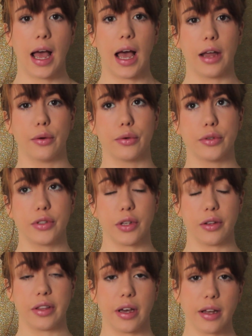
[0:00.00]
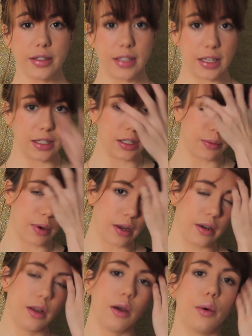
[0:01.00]
and also the unscented
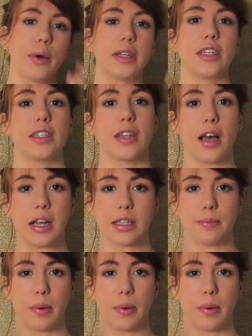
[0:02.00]
one, which is nice,